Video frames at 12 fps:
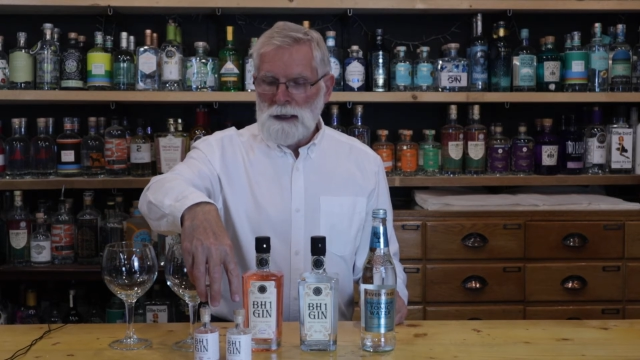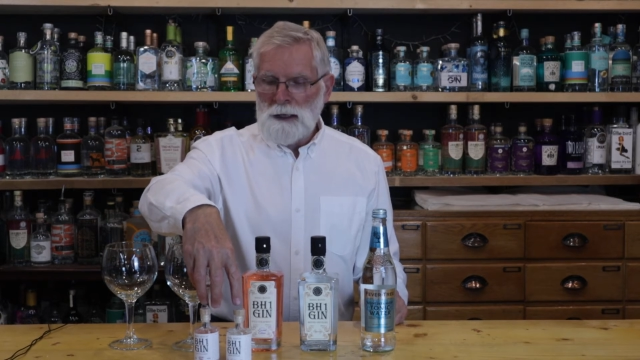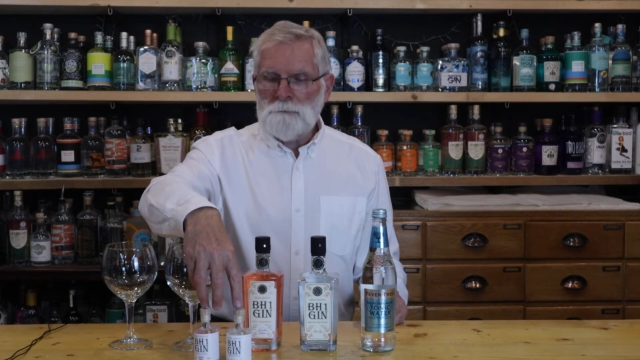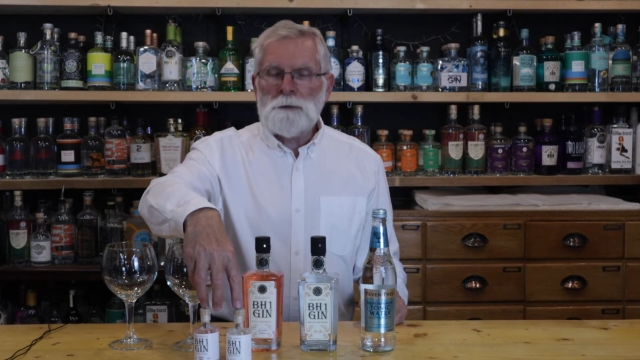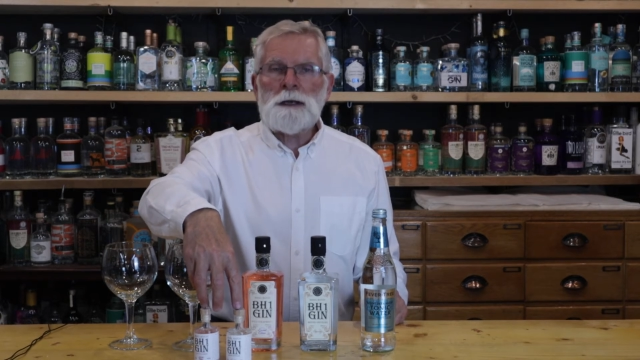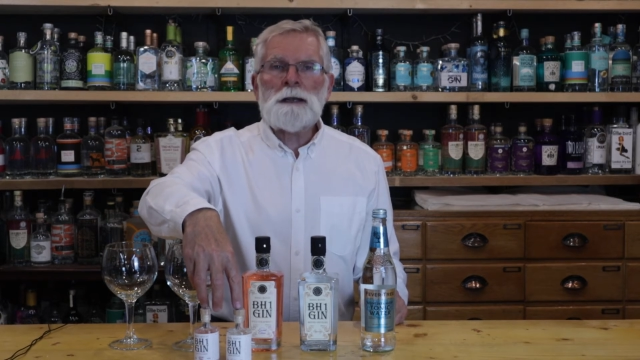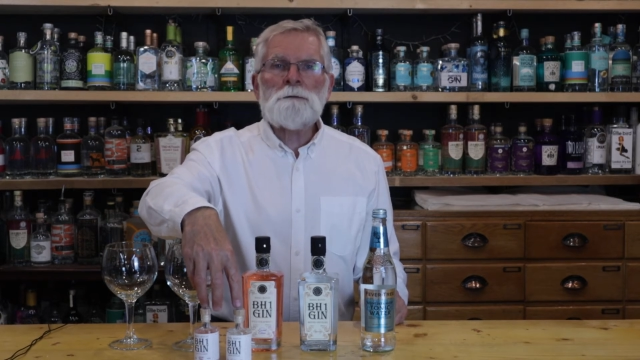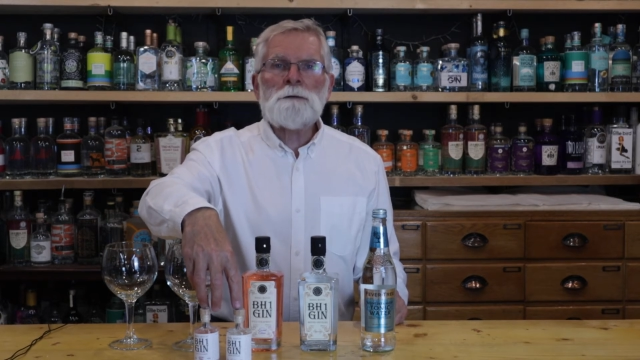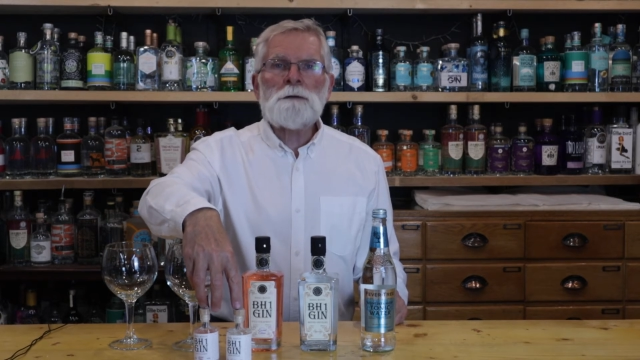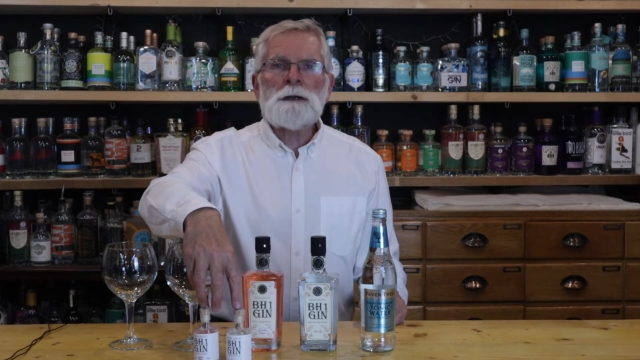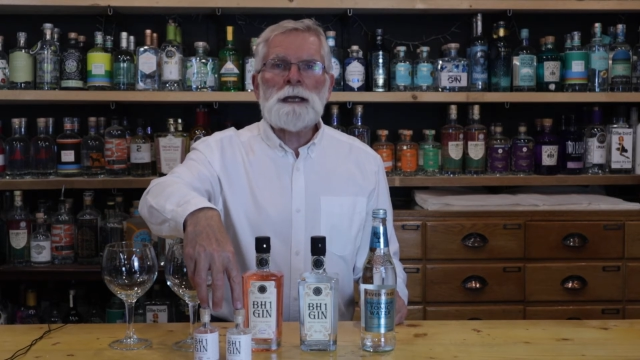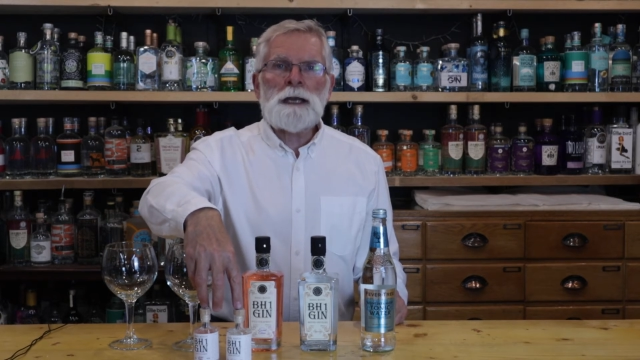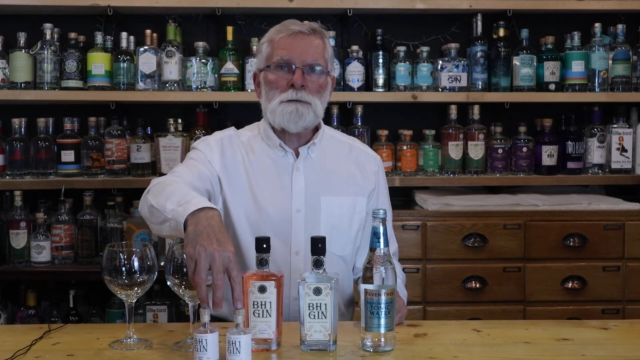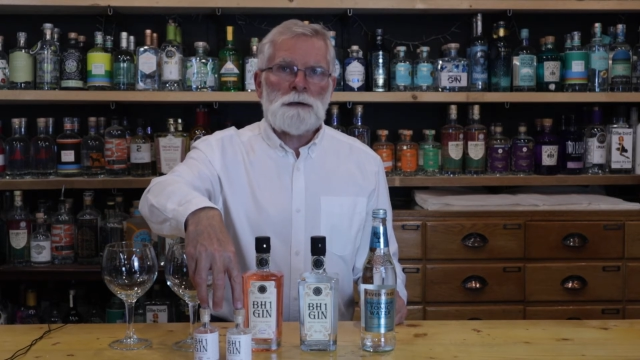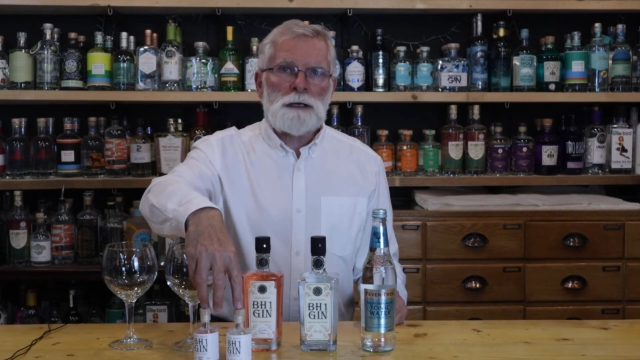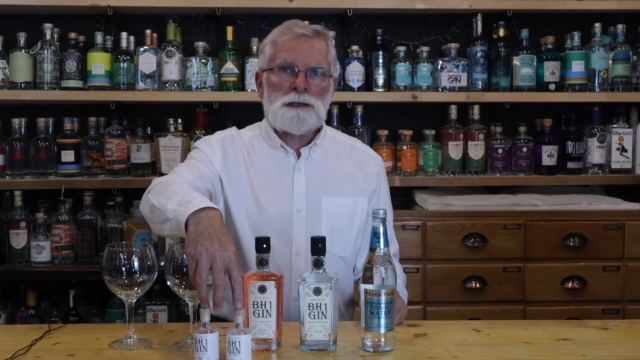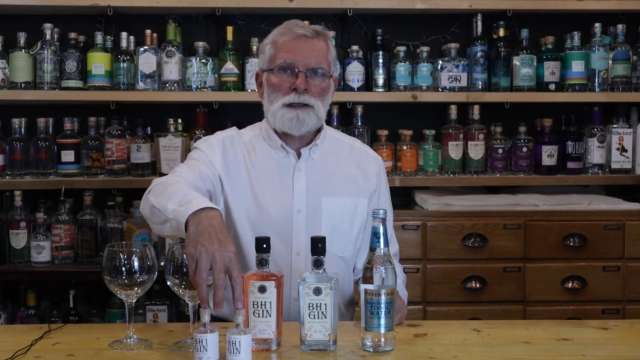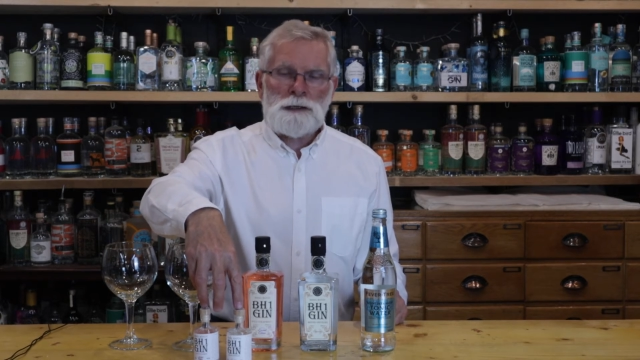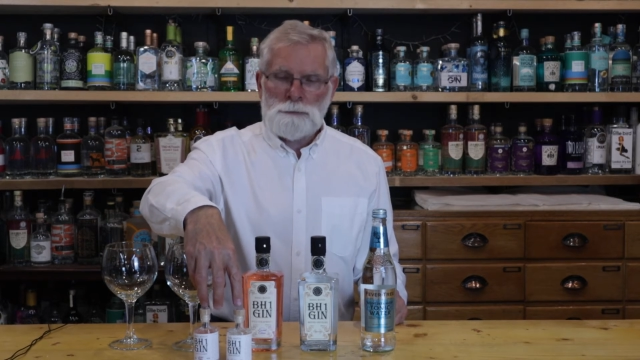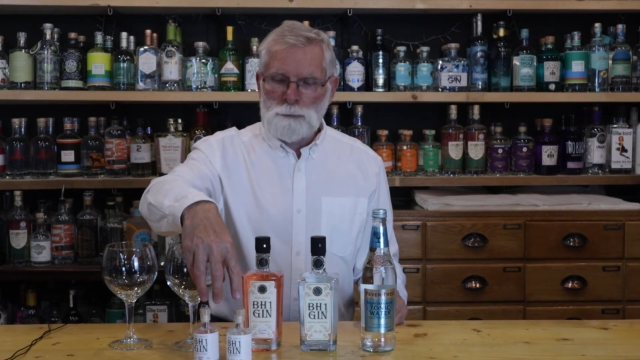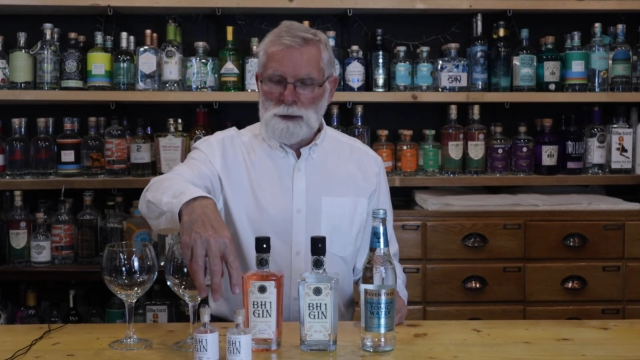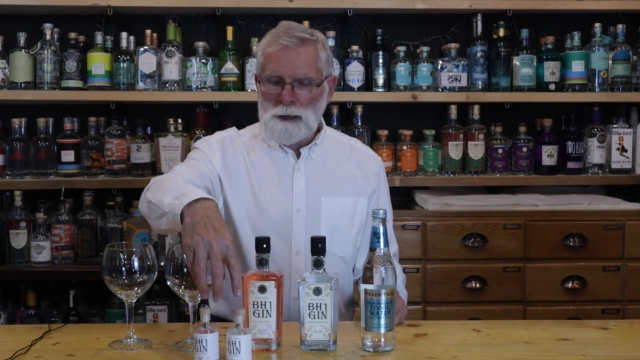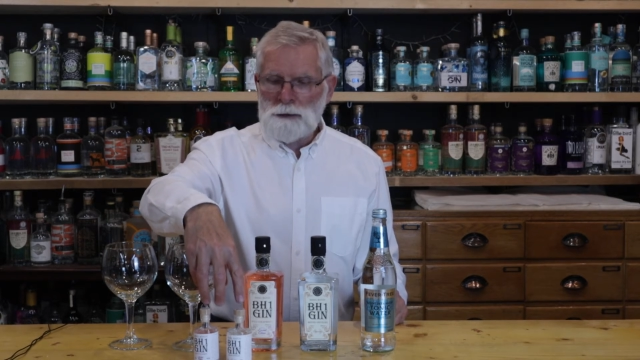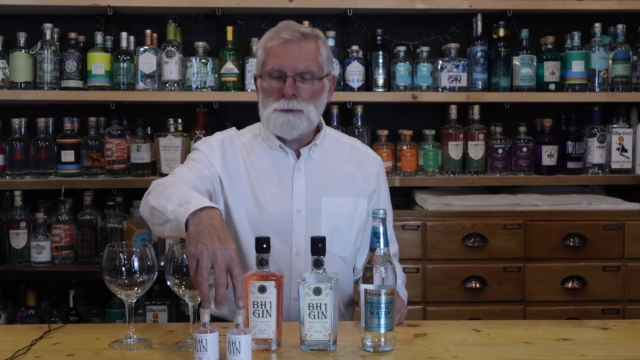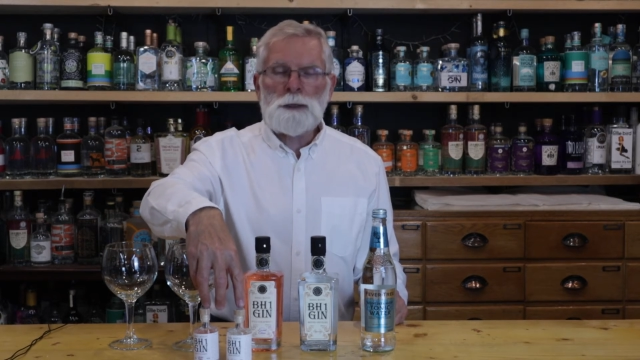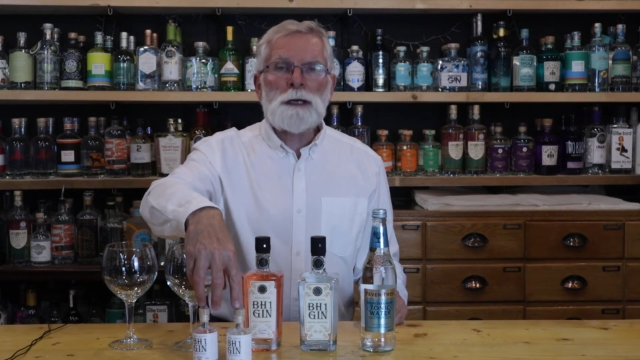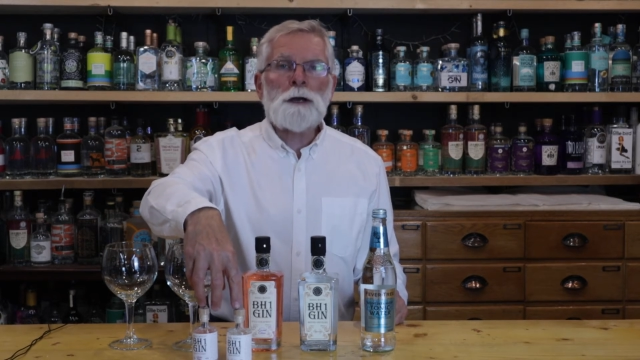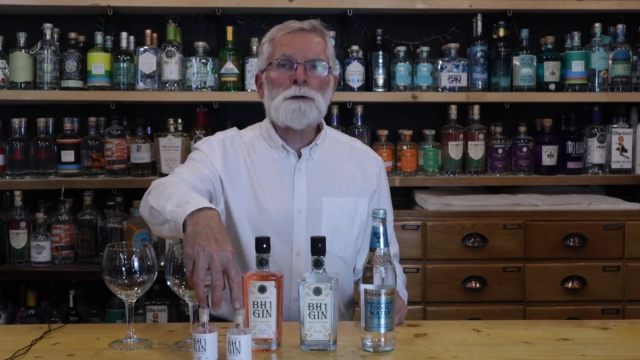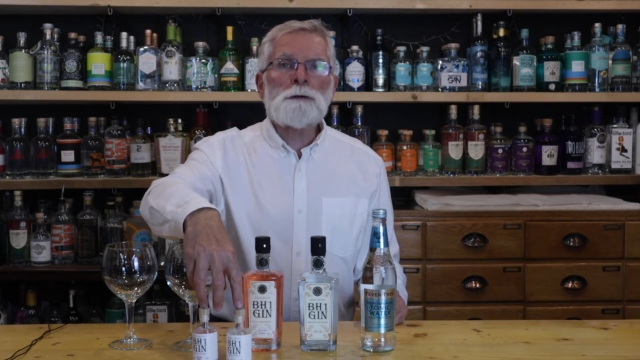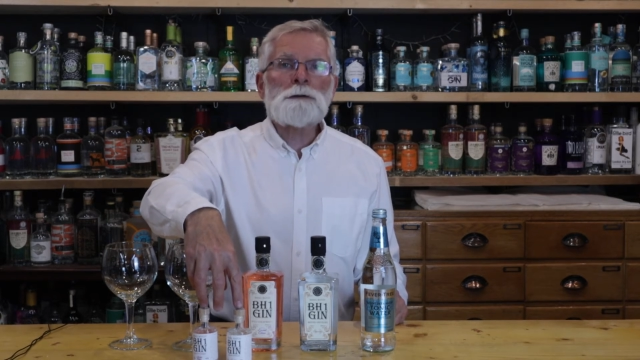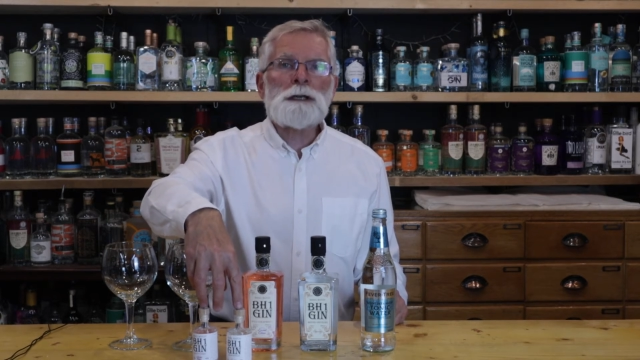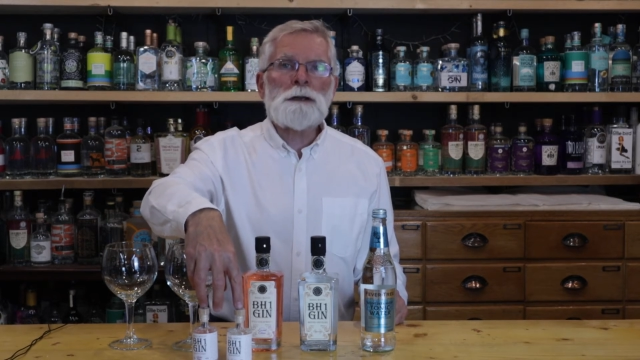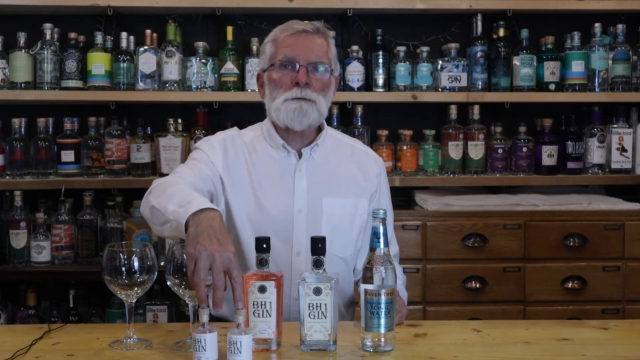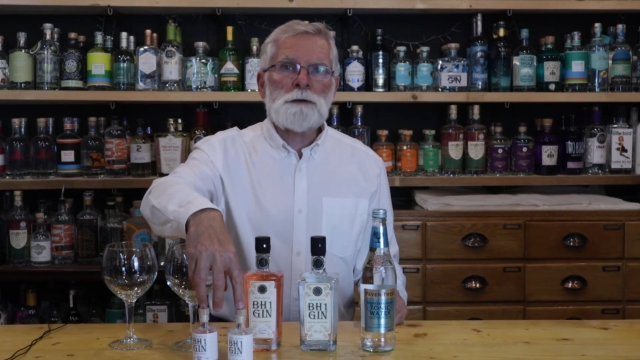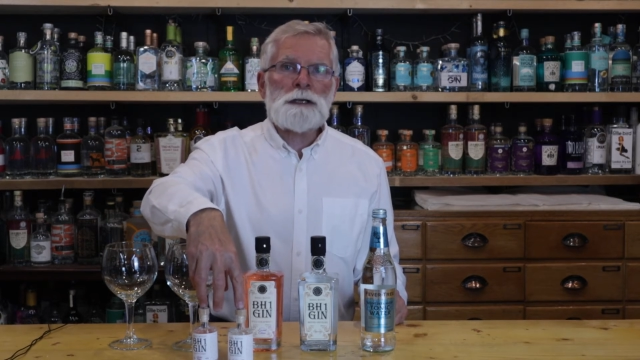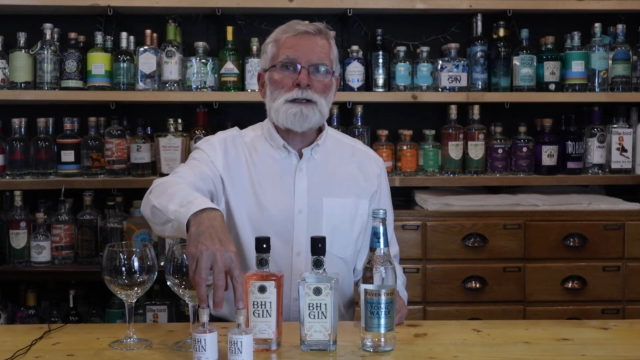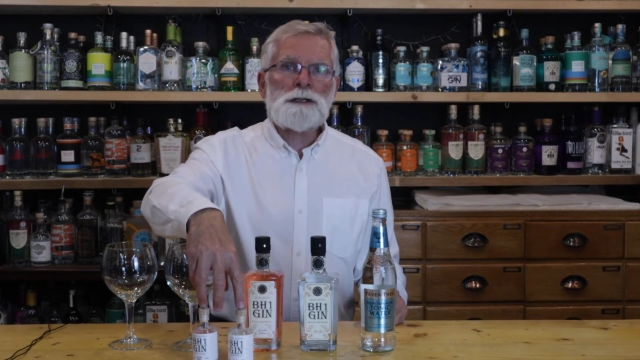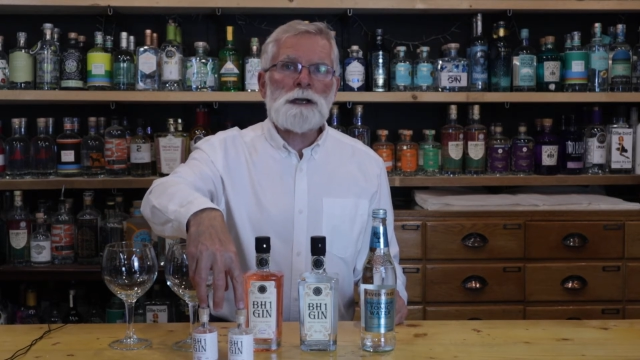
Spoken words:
If you live near us, we are doing local deliveries,